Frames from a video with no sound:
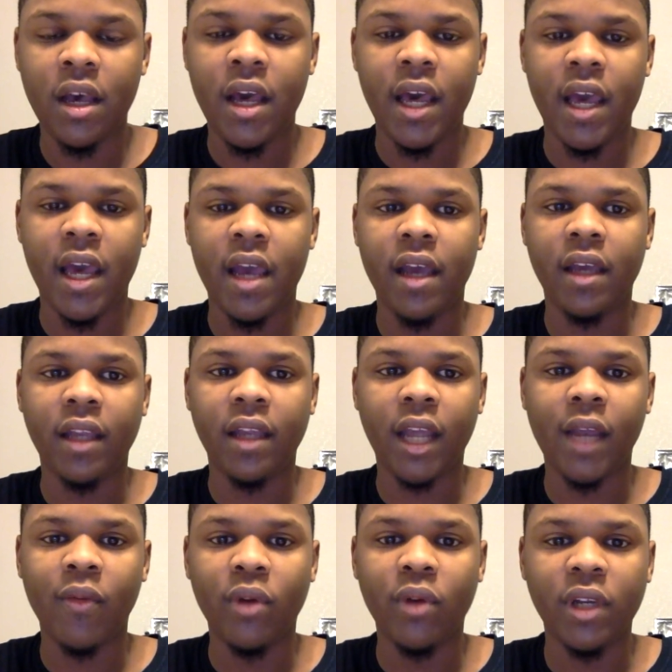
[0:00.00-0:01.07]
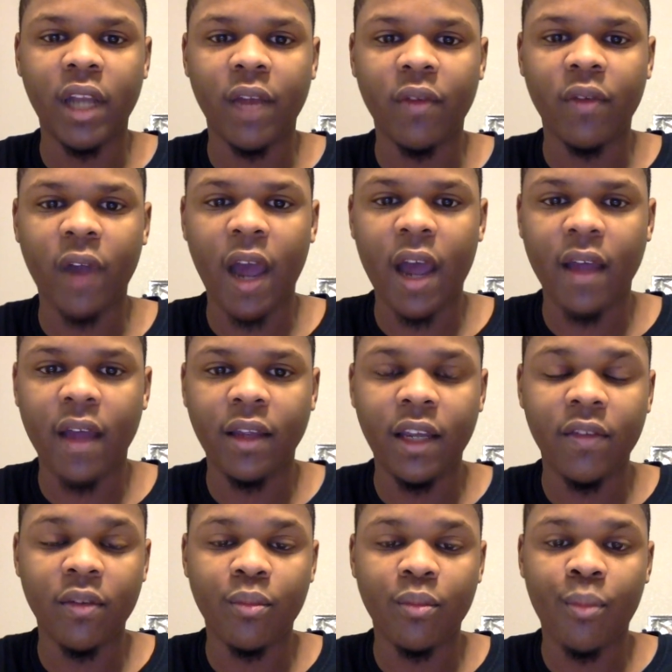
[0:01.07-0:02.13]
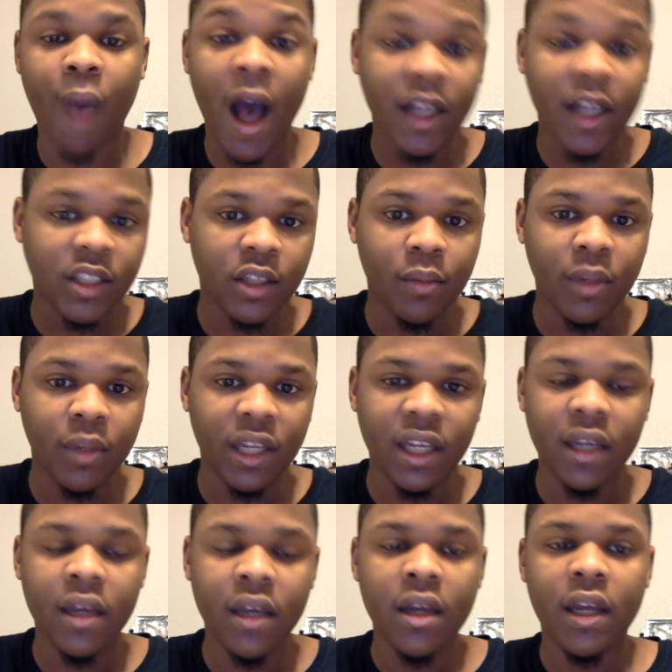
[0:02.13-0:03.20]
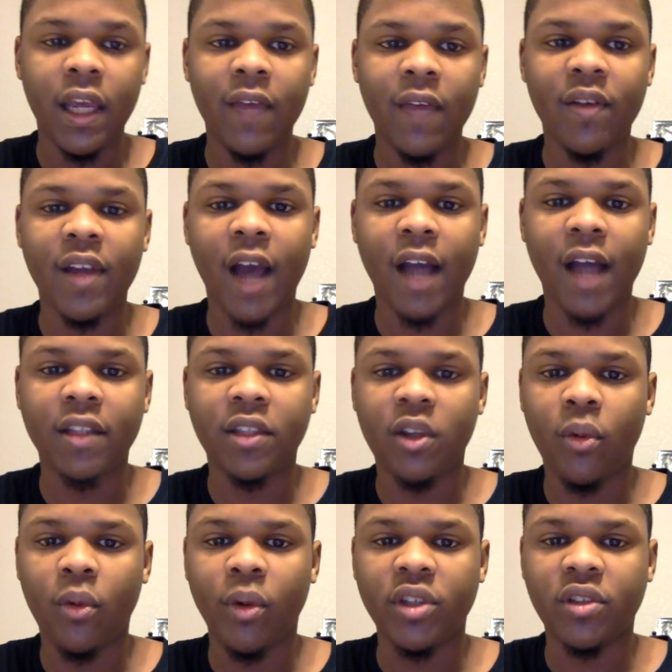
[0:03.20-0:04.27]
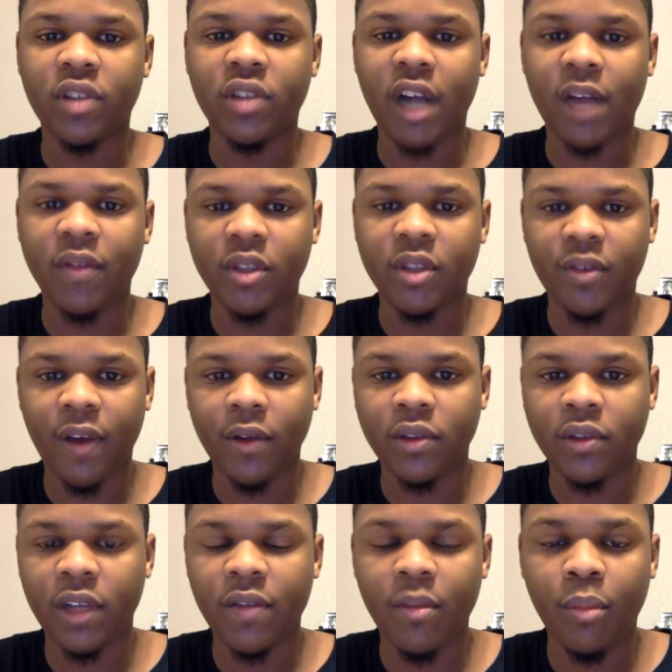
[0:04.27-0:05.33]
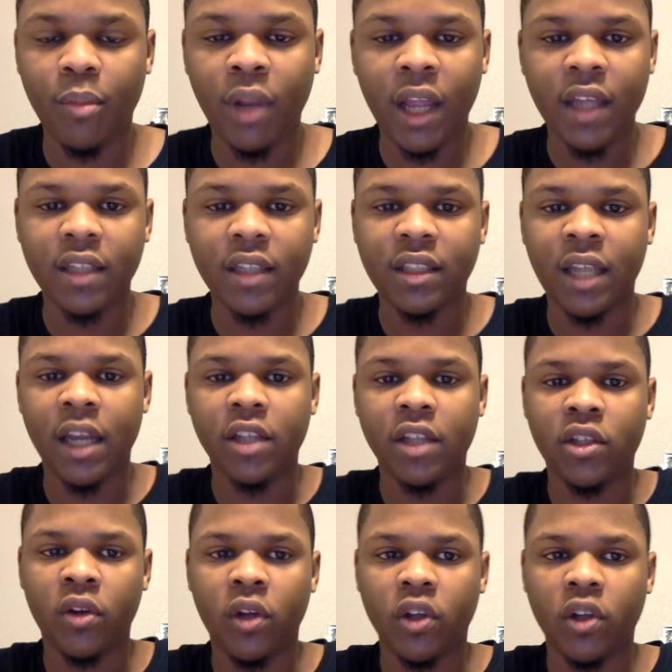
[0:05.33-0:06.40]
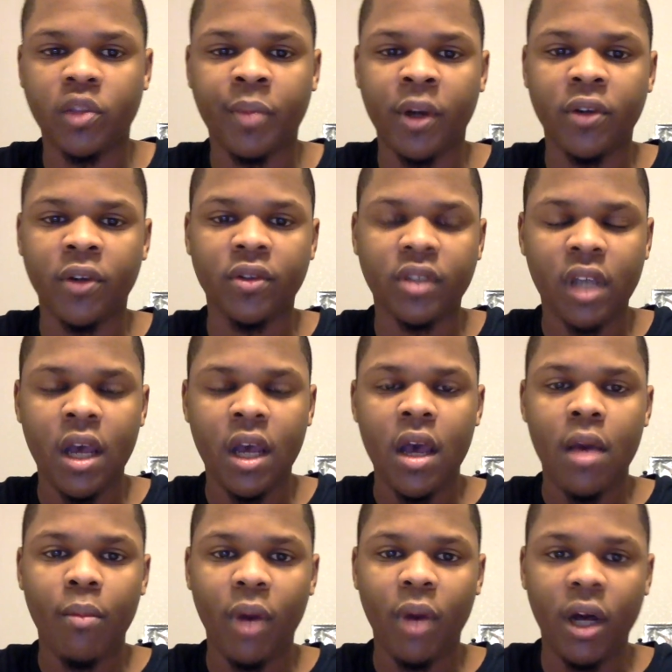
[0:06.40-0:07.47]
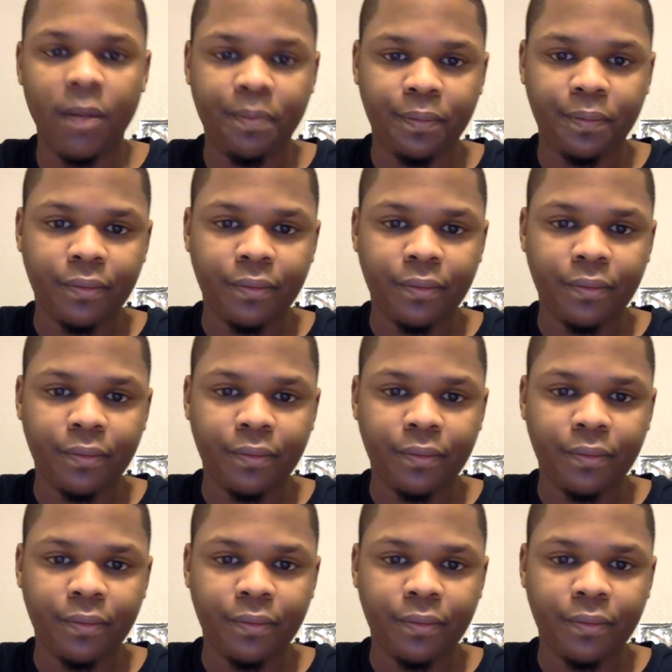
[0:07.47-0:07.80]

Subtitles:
and they would never have even possibly even got to the Western Conference Finals to even play the San Antonio Spurs. But